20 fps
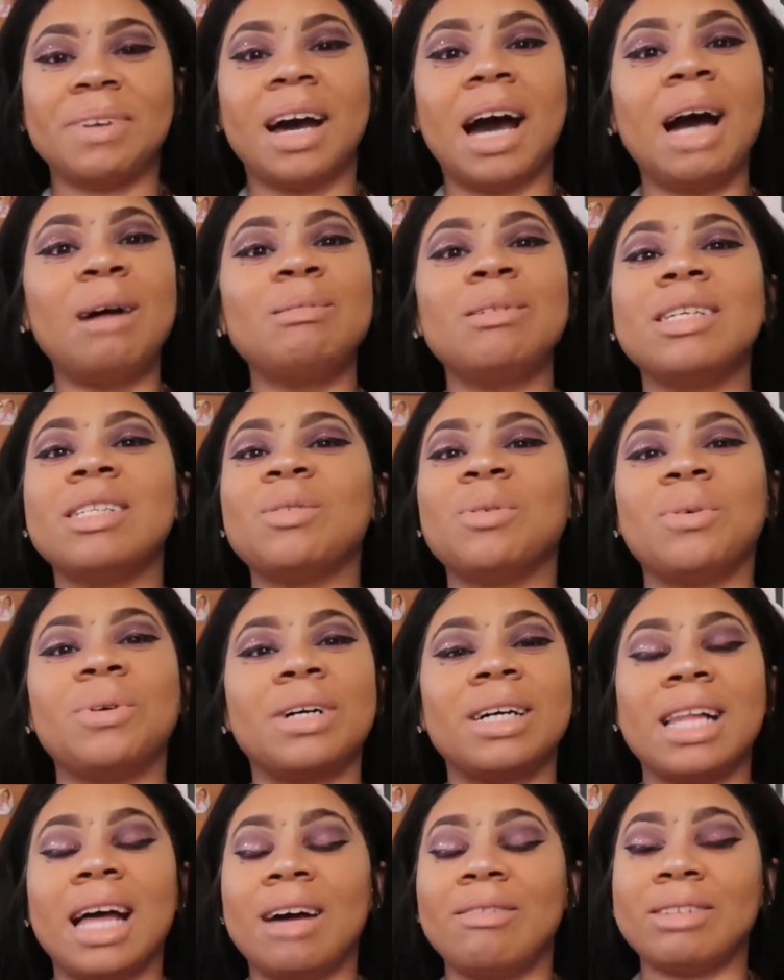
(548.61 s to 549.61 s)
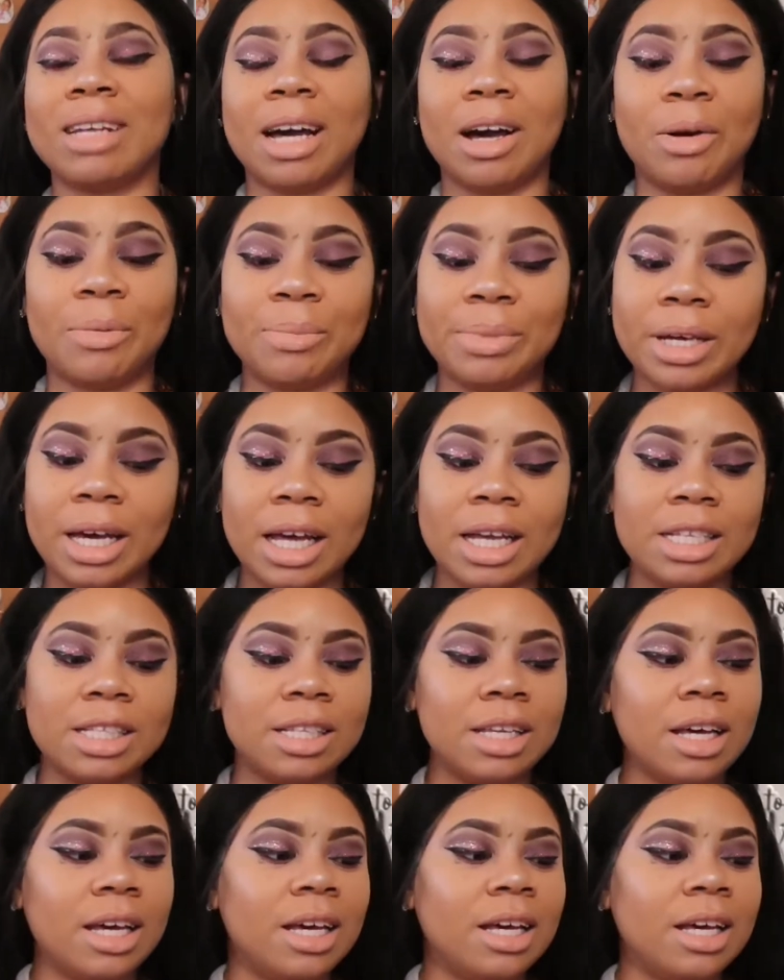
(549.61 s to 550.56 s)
I'm just on cloud now because,